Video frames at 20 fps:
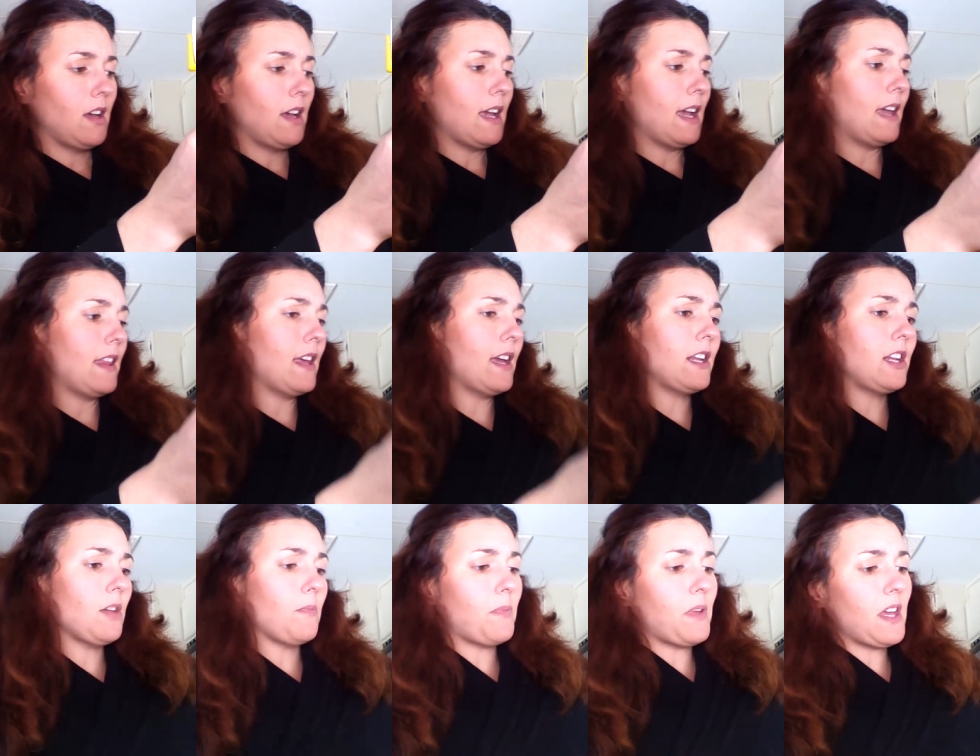And then
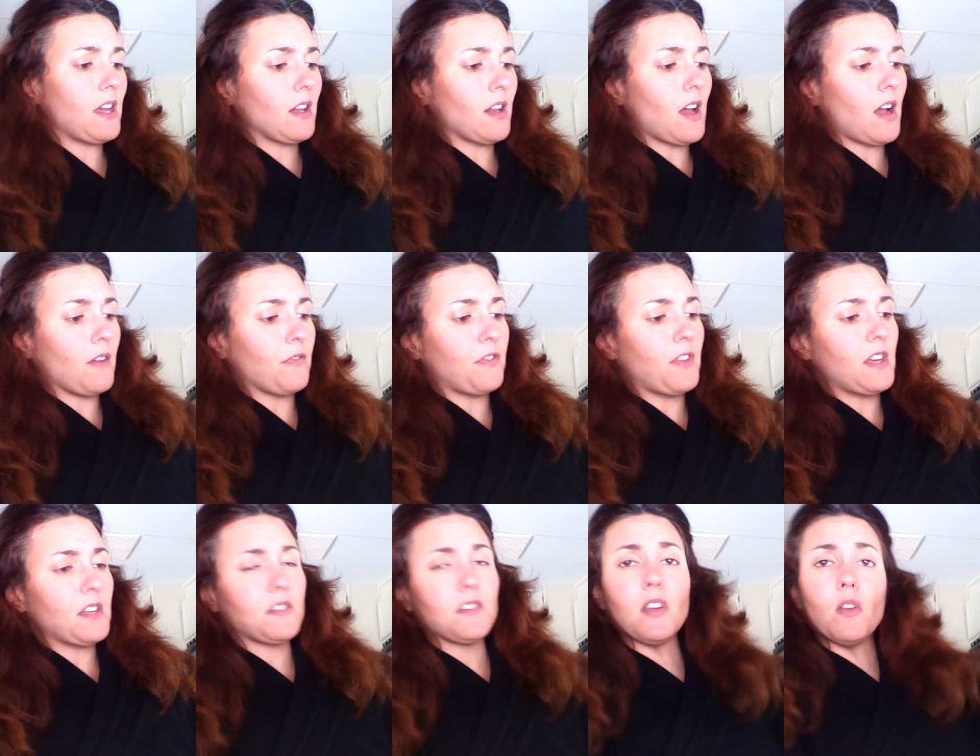you peel off
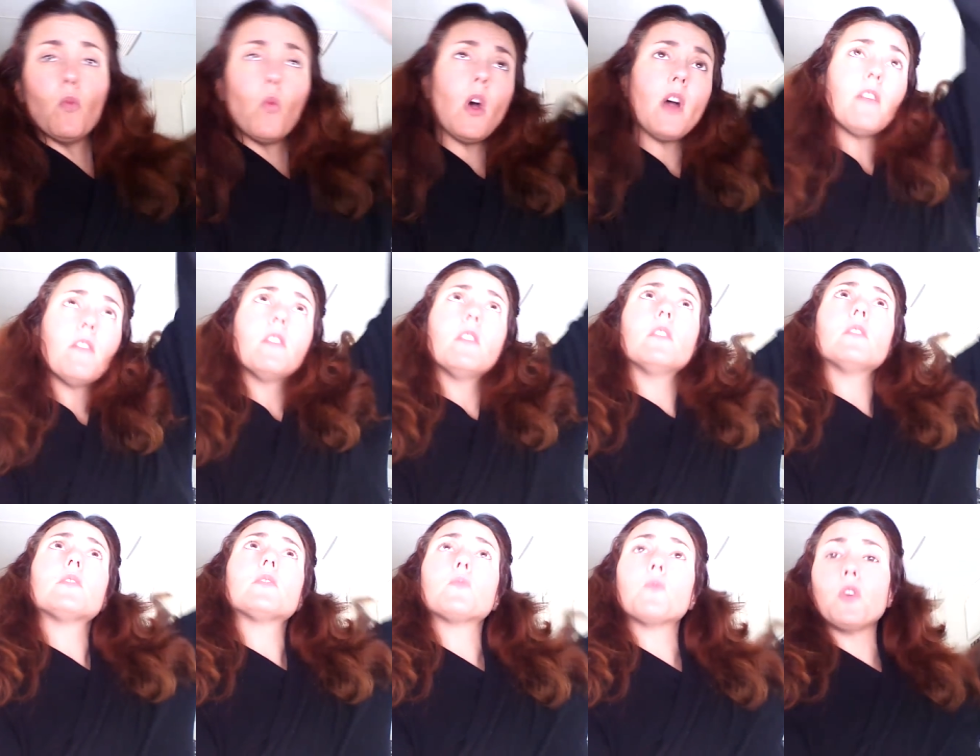this in one
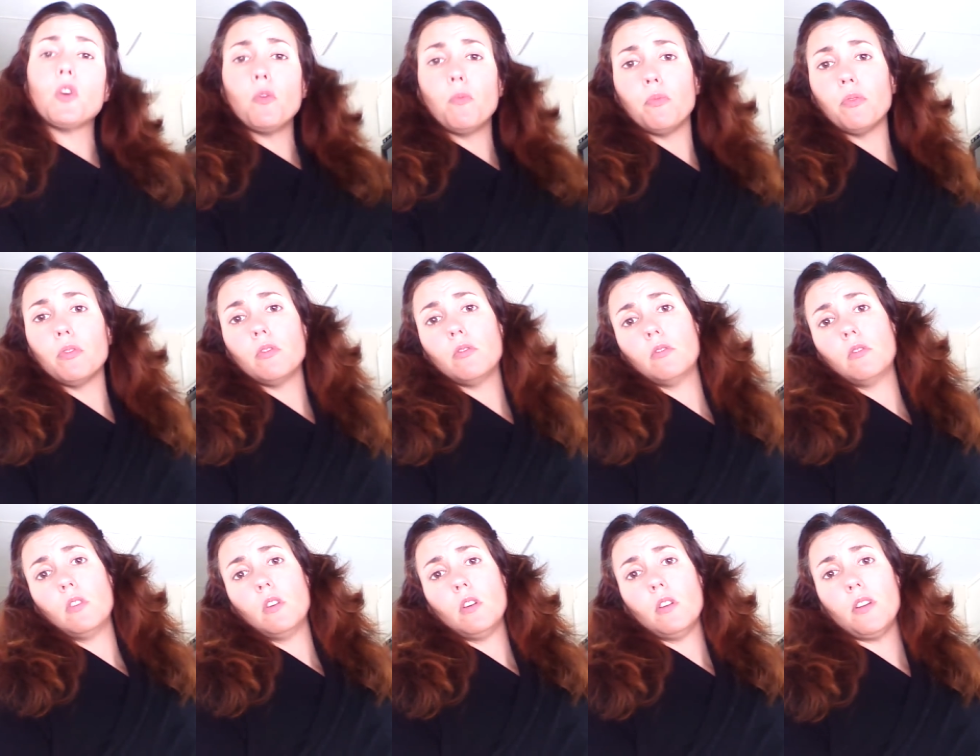swoop
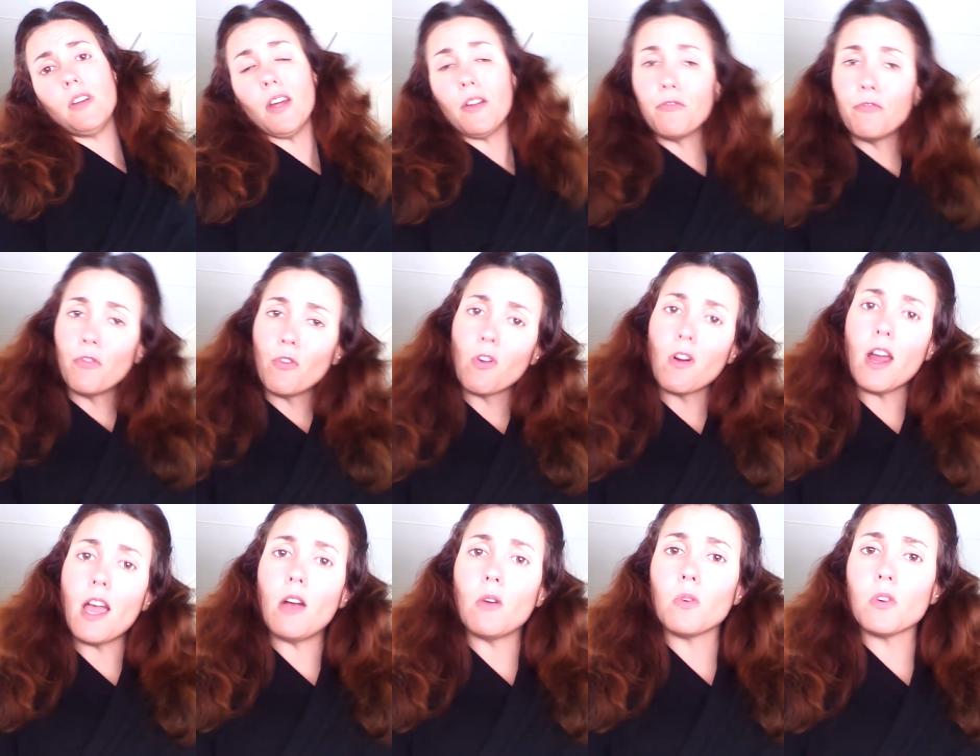not four
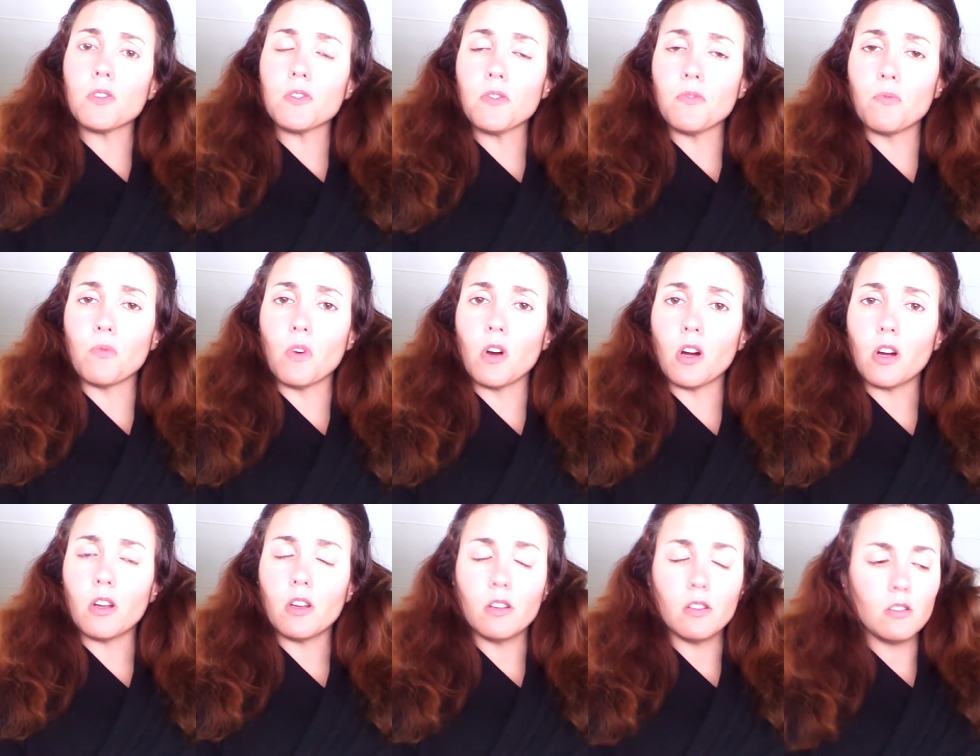hours of
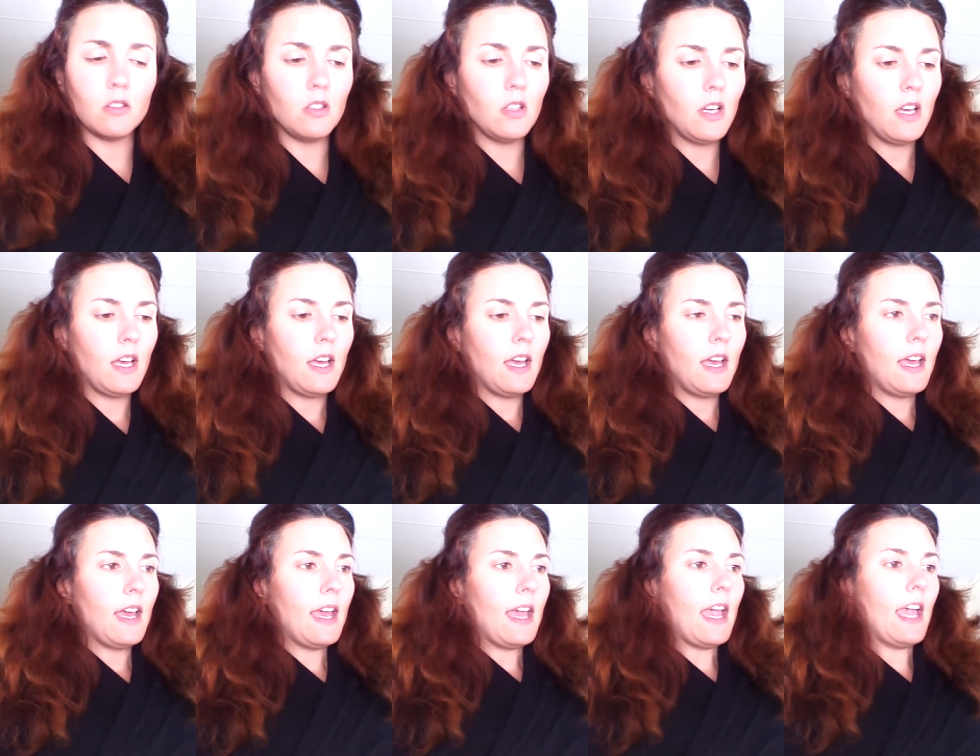work,
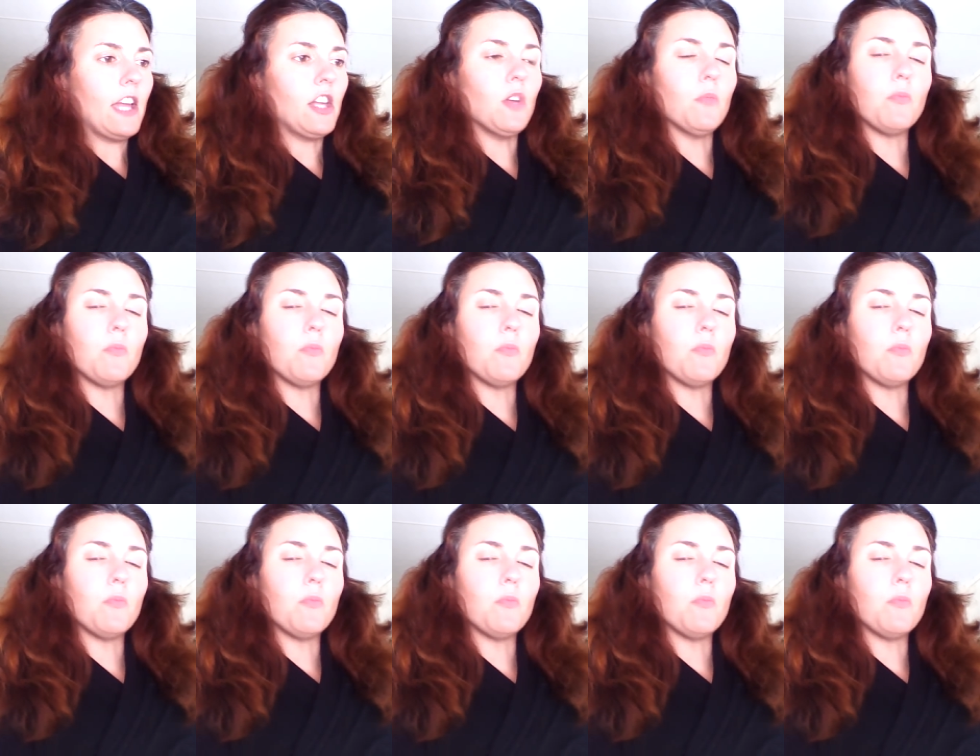and you